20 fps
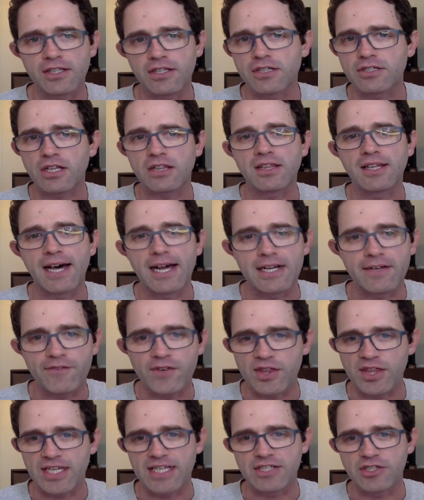there's a lot of
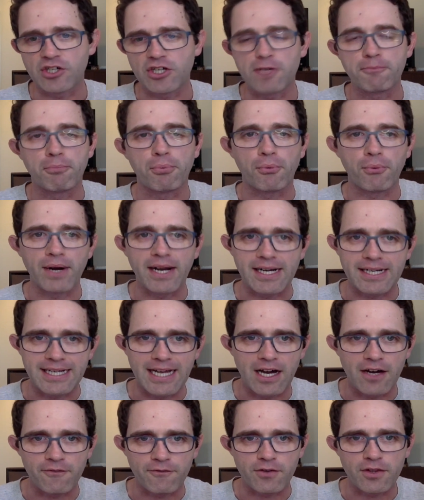different things you can break
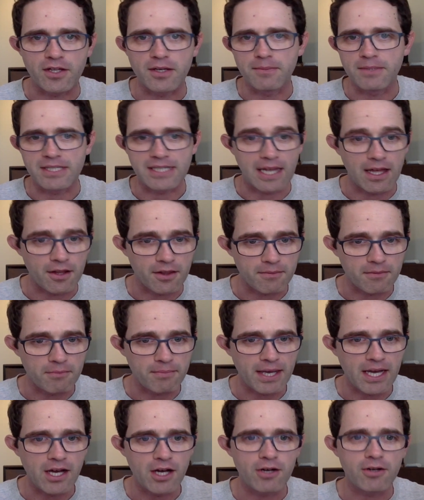down for them and tell them
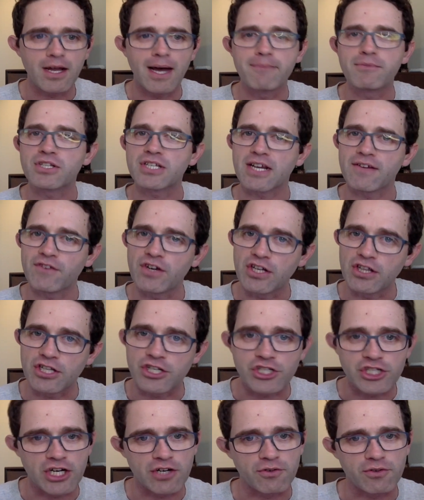about. I'm just giving you the
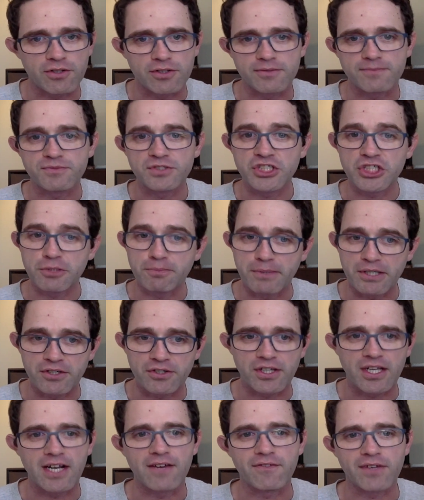general
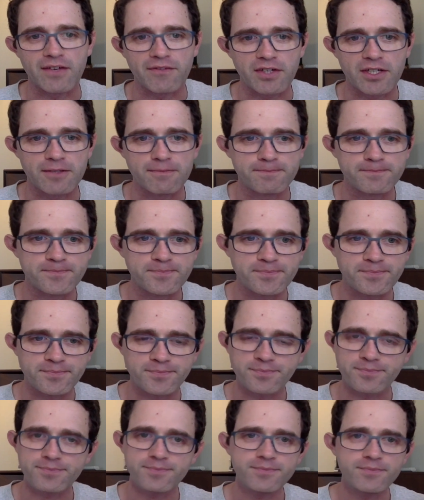spiel that I've given.
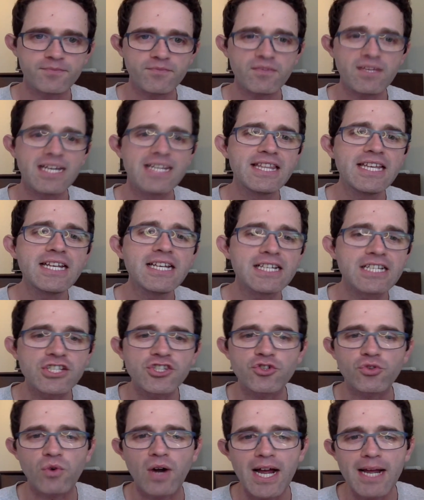And then
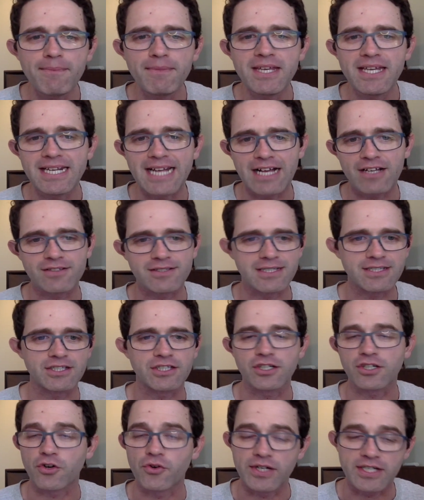describe the analysis
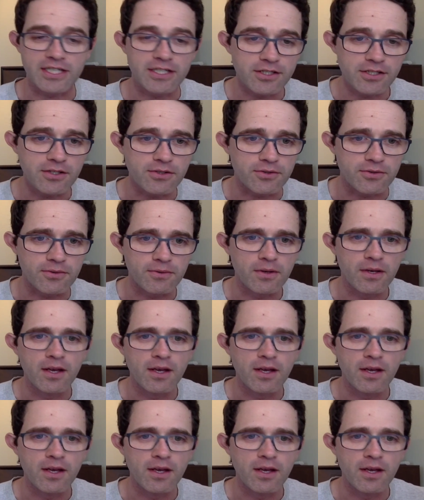you're going to do.